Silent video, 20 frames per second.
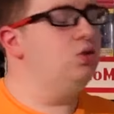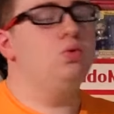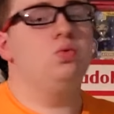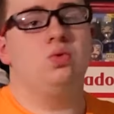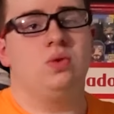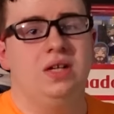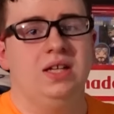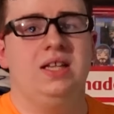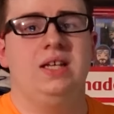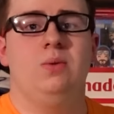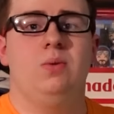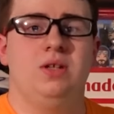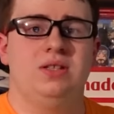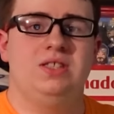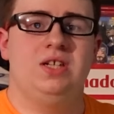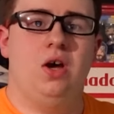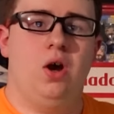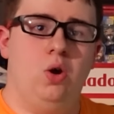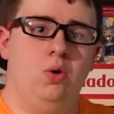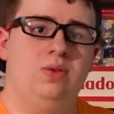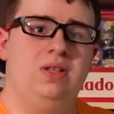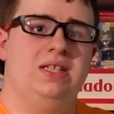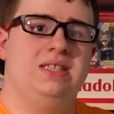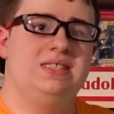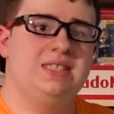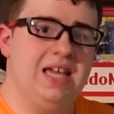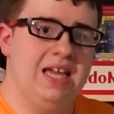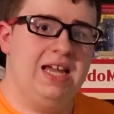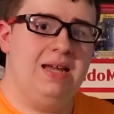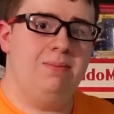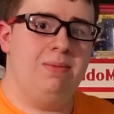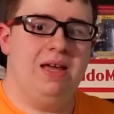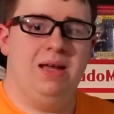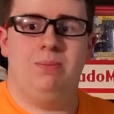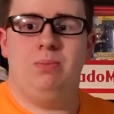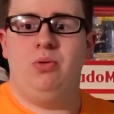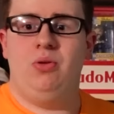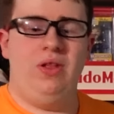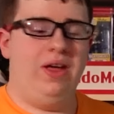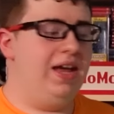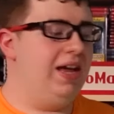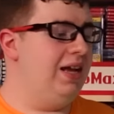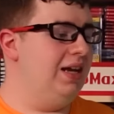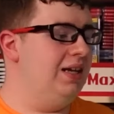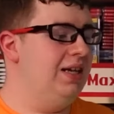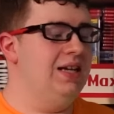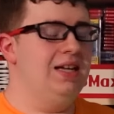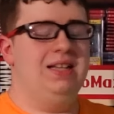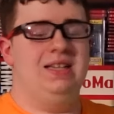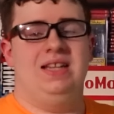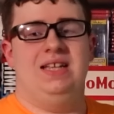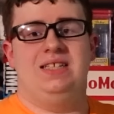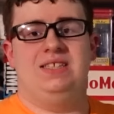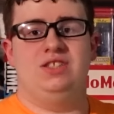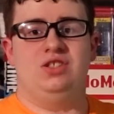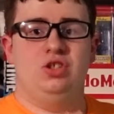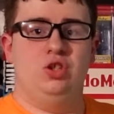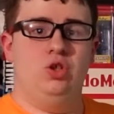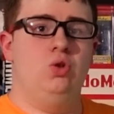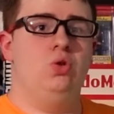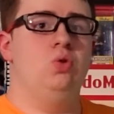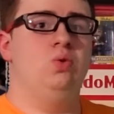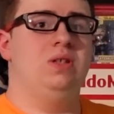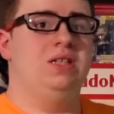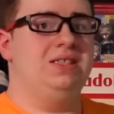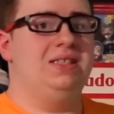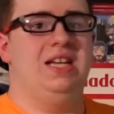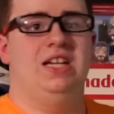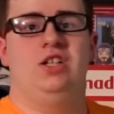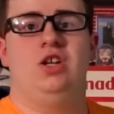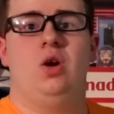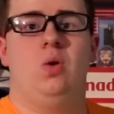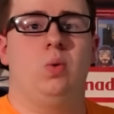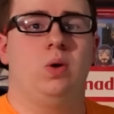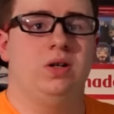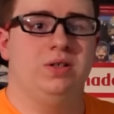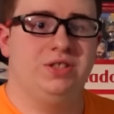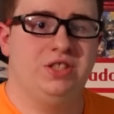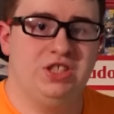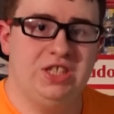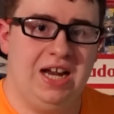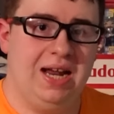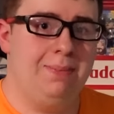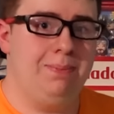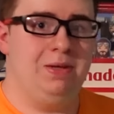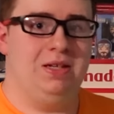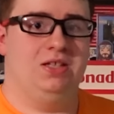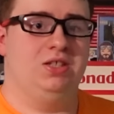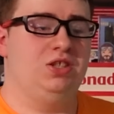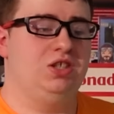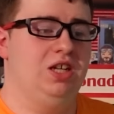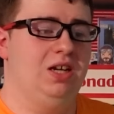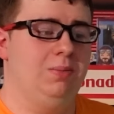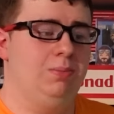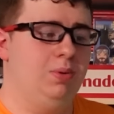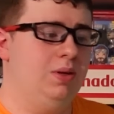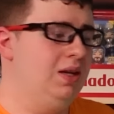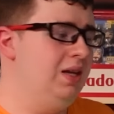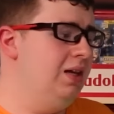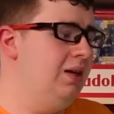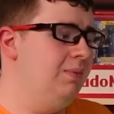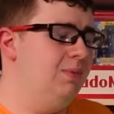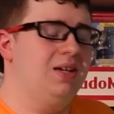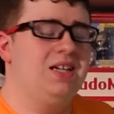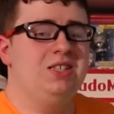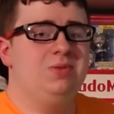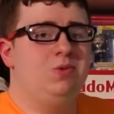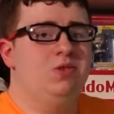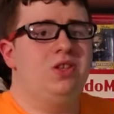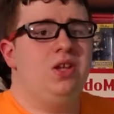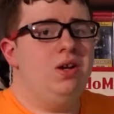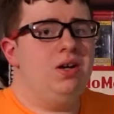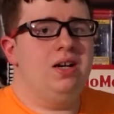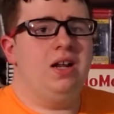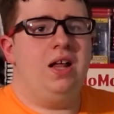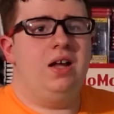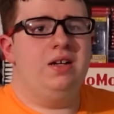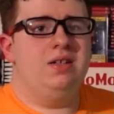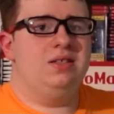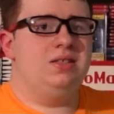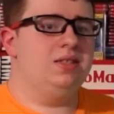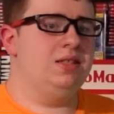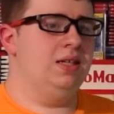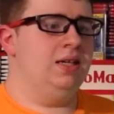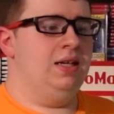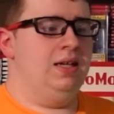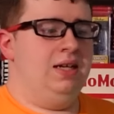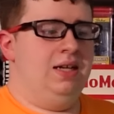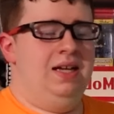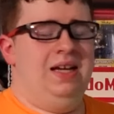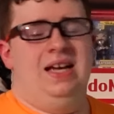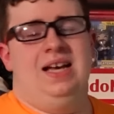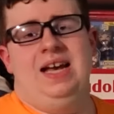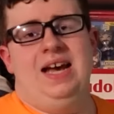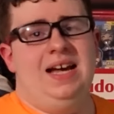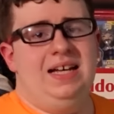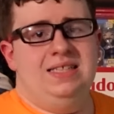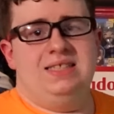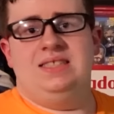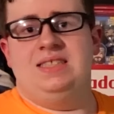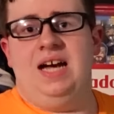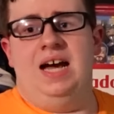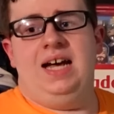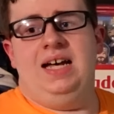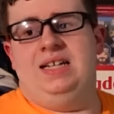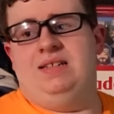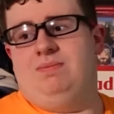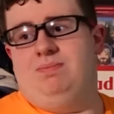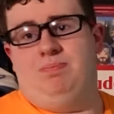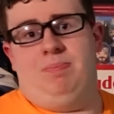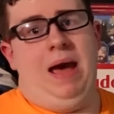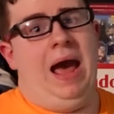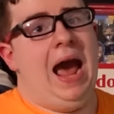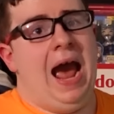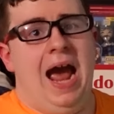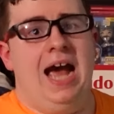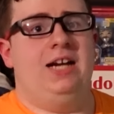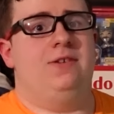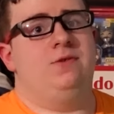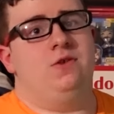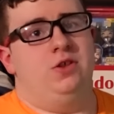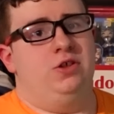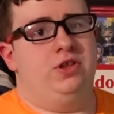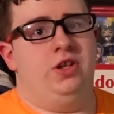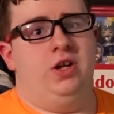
you really want to own this game and play this new Nintendo World's Championship. Because for $30, it's not bad for